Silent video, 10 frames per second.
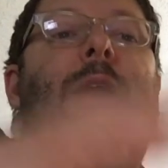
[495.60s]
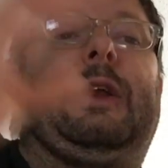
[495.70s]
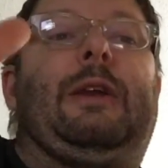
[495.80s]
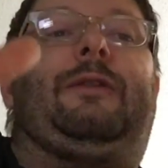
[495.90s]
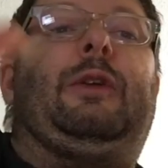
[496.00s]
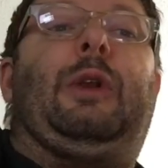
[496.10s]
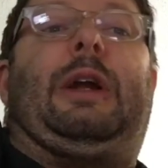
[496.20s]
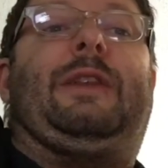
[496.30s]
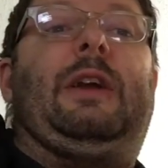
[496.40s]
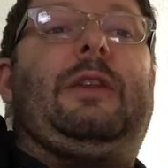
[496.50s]
if you look
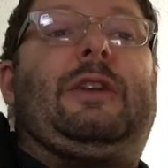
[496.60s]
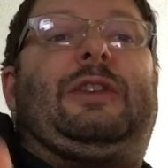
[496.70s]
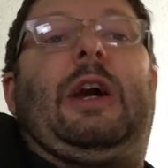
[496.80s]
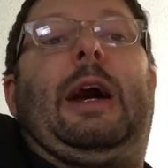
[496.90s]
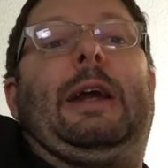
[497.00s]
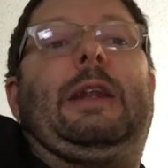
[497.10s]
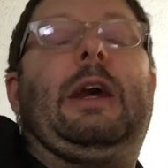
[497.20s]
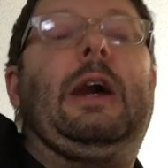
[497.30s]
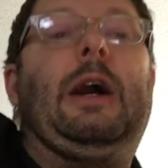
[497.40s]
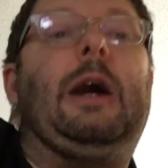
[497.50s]
at the other side,
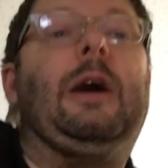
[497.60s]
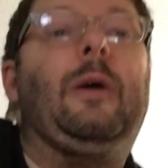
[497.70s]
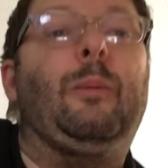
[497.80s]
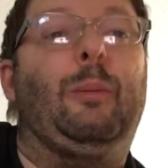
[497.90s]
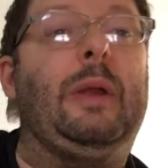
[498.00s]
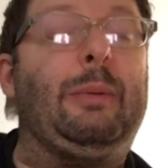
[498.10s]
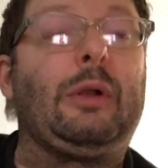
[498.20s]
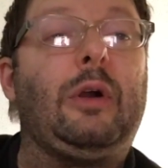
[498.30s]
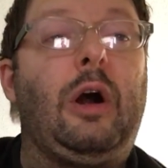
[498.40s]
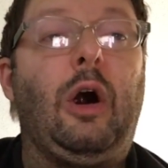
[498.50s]

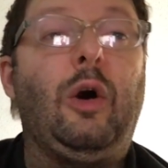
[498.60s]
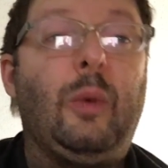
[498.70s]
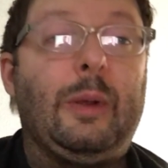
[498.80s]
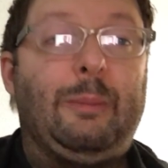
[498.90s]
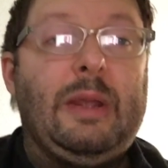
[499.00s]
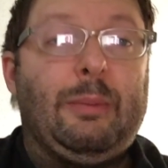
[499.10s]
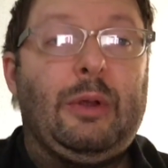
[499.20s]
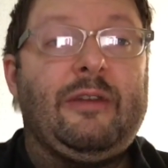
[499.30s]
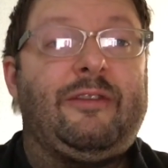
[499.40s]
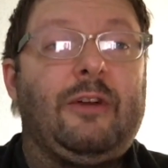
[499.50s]
people
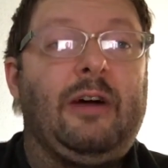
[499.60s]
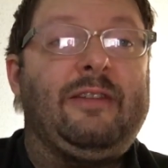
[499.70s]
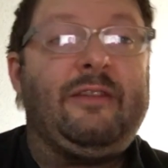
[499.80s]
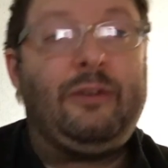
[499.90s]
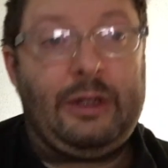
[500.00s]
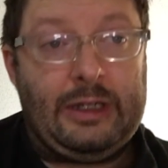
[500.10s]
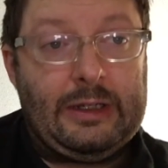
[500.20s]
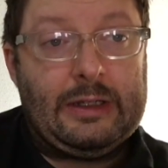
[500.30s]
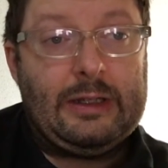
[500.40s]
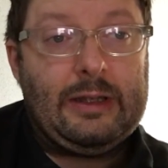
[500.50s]
of
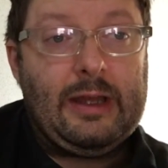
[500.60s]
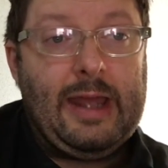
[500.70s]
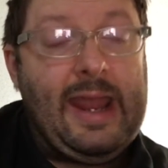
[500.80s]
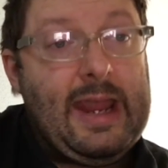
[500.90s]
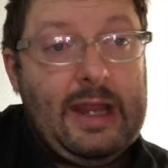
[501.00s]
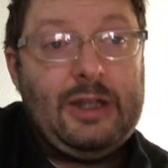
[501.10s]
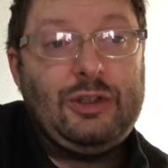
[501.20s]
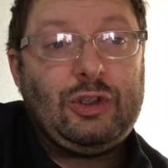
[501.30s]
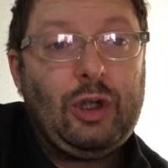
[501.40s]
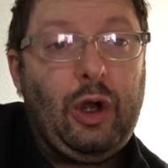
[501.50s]
every
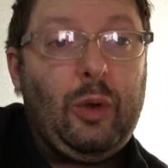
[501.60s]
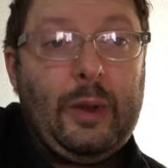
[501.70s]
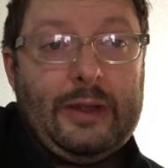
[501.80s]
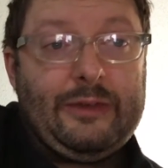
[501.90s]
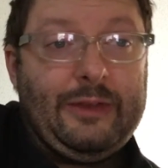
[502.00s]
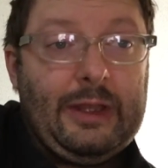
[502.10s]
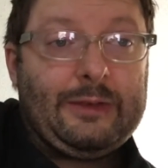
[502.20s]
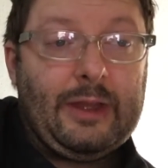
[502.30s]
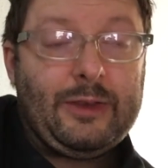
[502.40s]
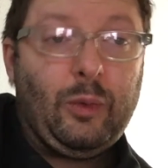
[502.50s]
age always
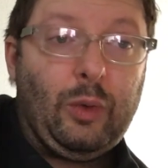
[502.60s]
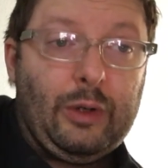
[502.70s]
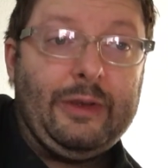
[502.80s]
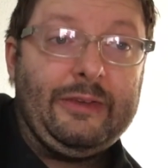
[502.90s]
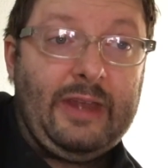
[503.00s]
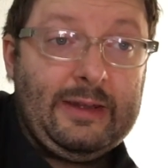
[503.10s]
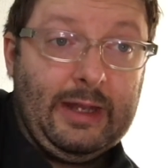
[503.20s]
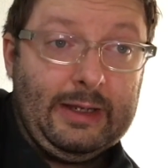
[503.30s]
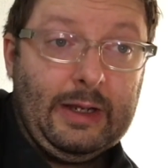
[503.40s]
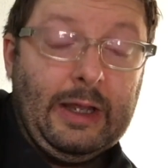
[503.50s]
think that the world is
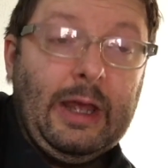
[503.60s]
ending.